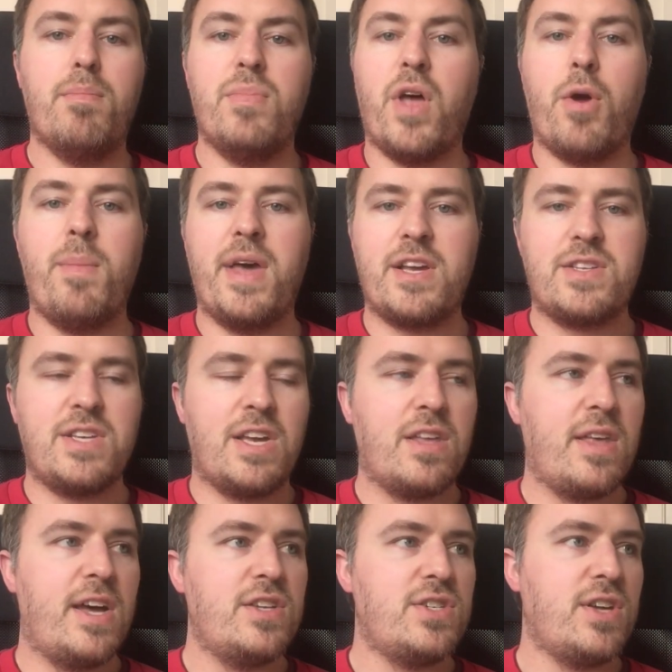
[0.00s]
no mixing
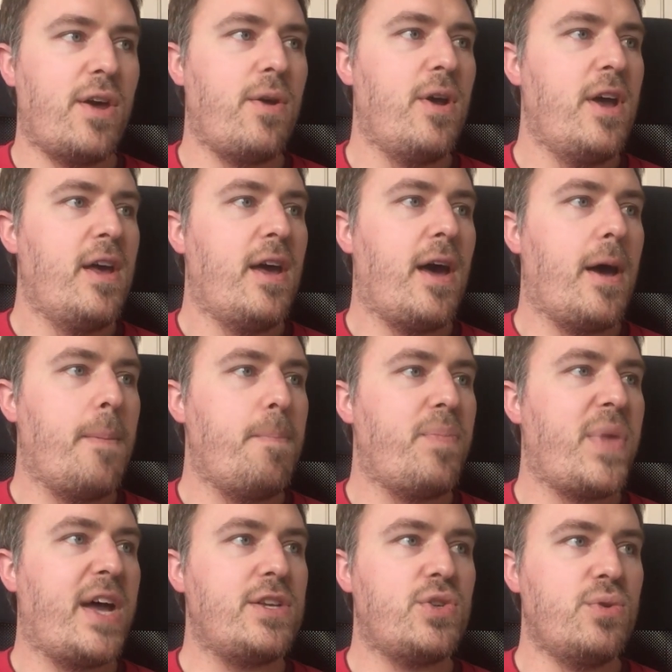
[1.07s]
there. So
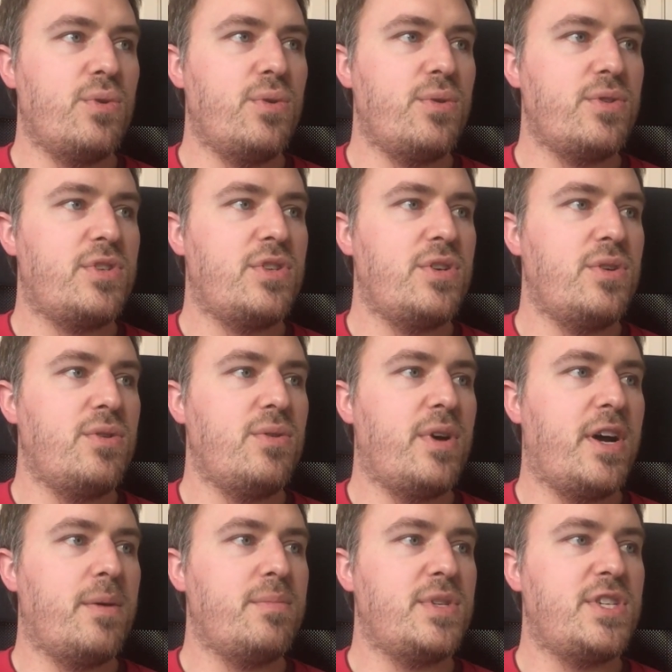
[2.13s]
that's all to
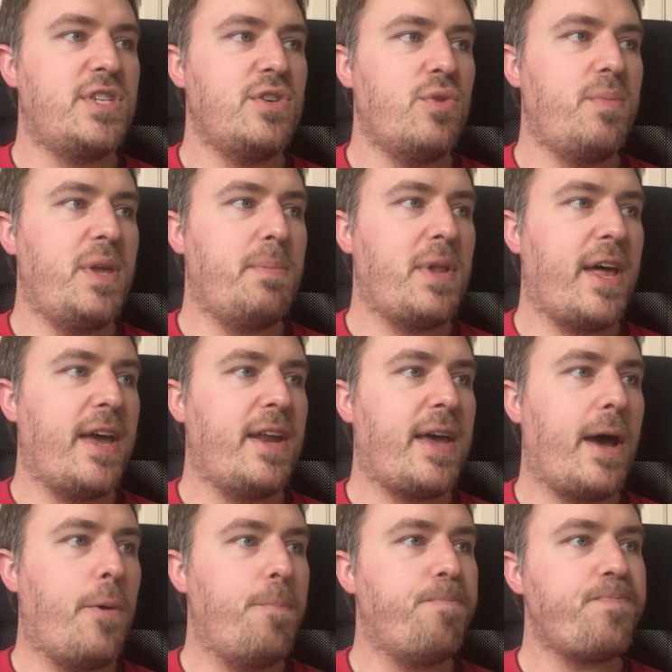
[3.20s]
still be played
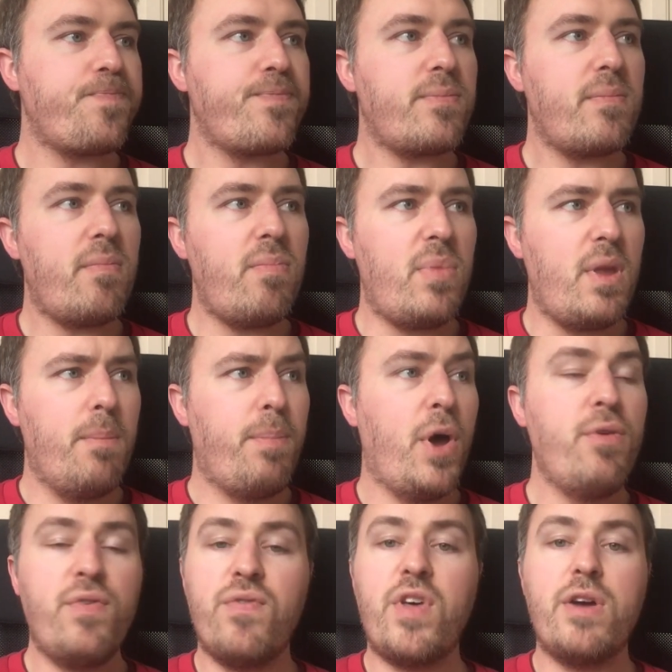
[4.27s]
out.
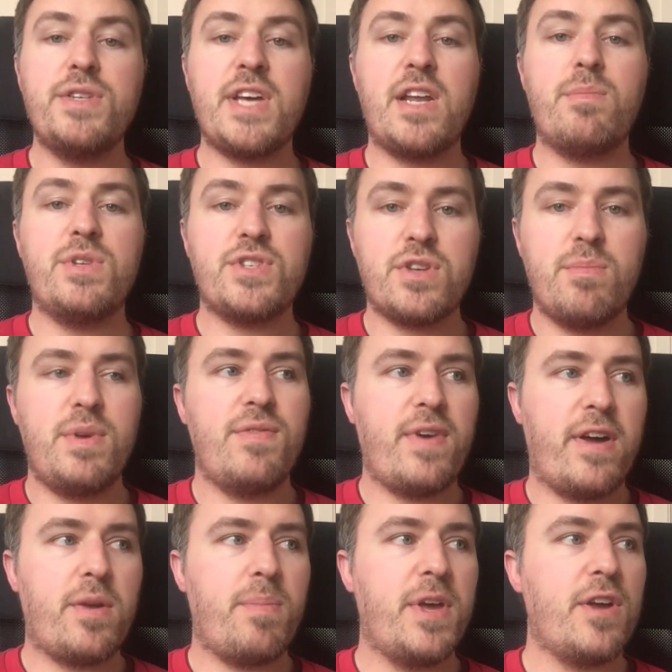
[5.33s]
Both of those elements can be
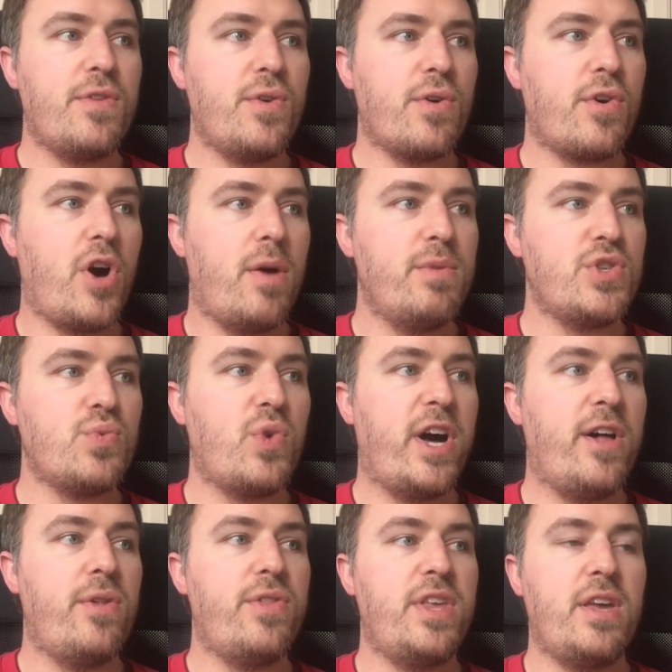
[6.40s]
found at pinkham.com as
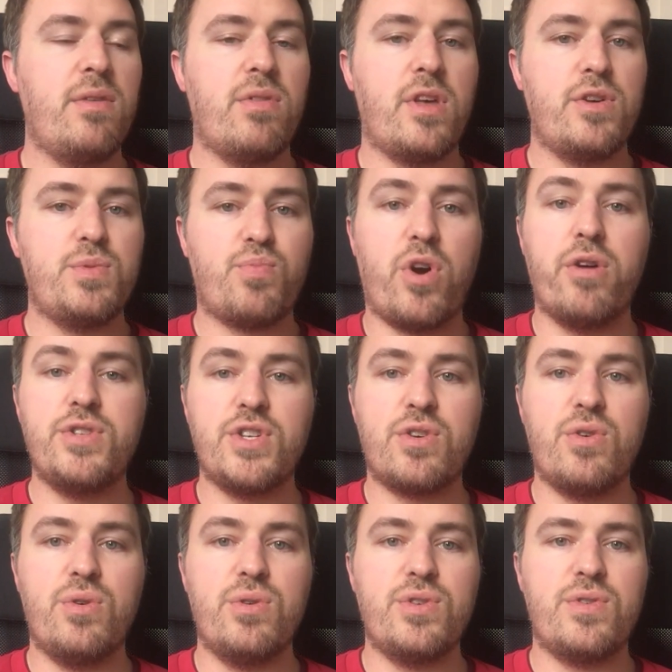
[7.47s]
well, those
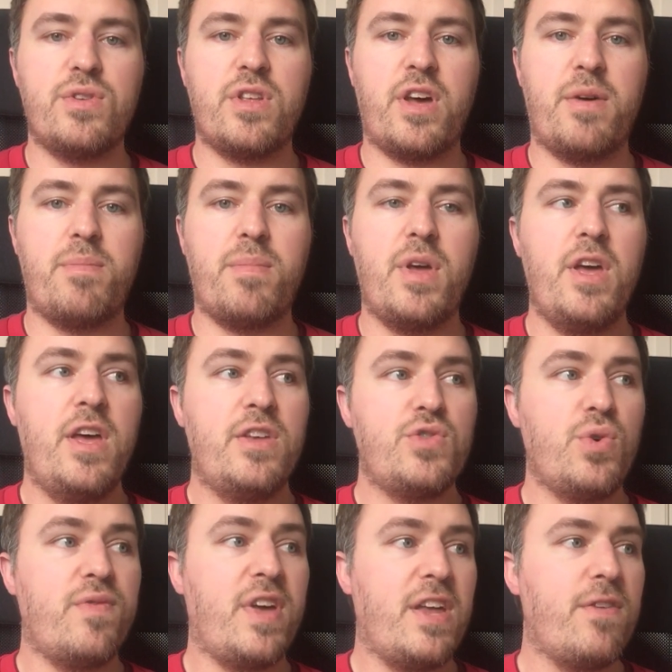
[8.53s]
protocols
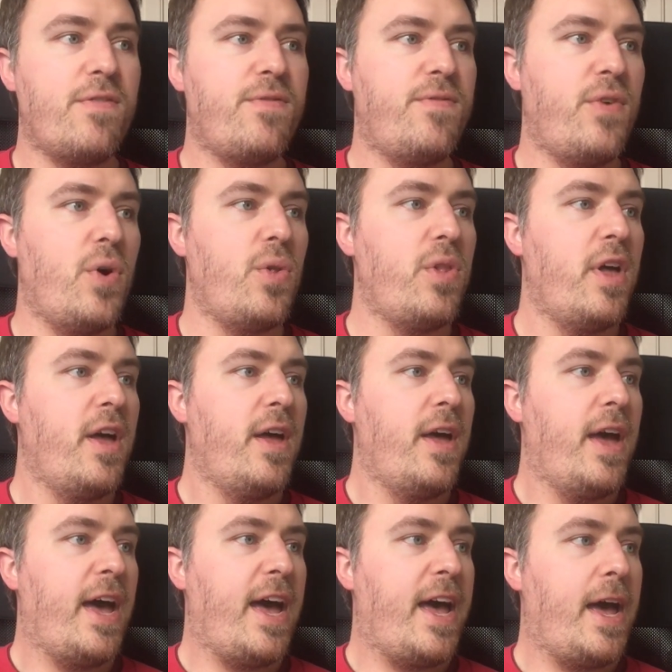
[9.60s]
sort of in full.
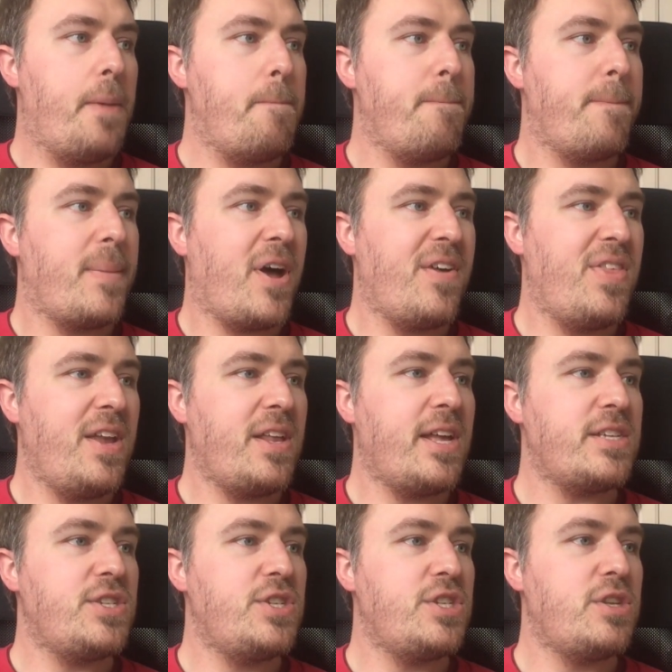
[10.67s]
I think
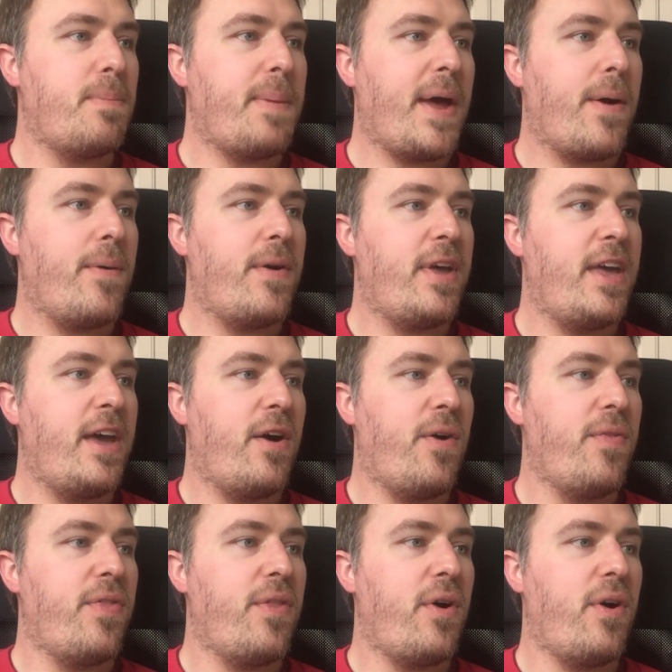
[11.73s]
that's just about it
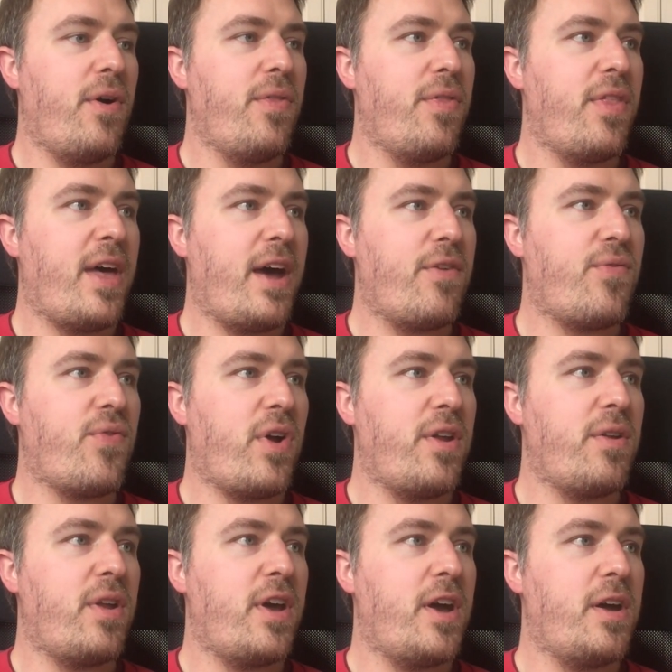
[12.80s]
on that
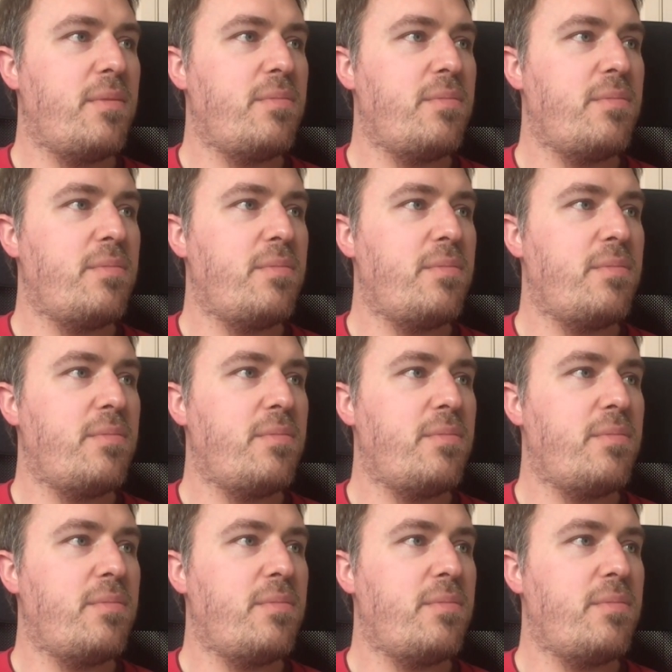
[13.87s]
front.